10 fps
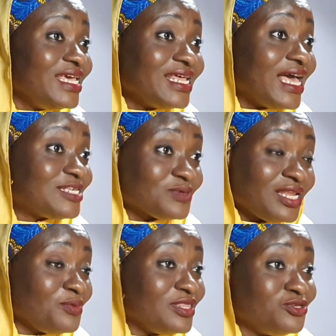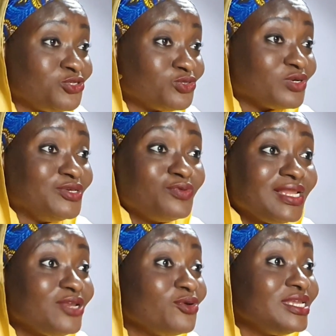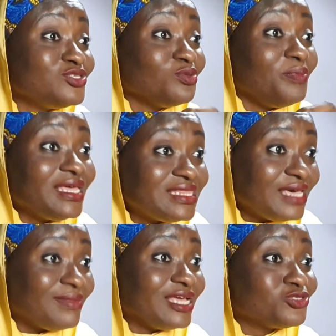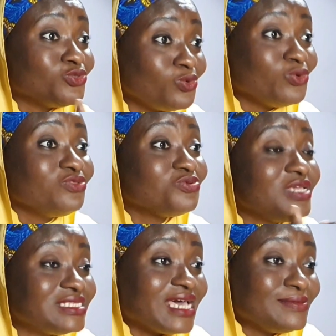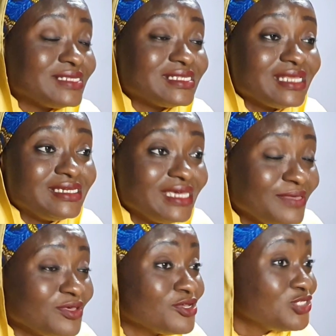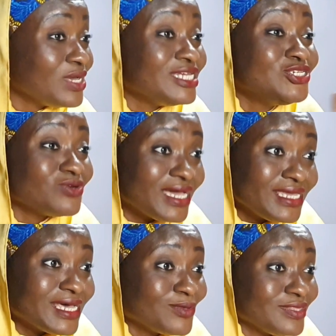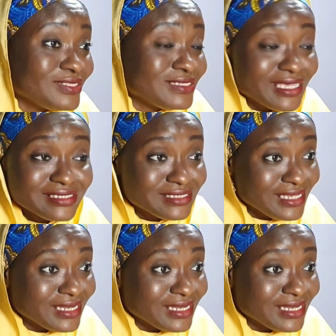especially with the children, you really don't need to bathe them like 2-3 times a day because you are drying out their skin.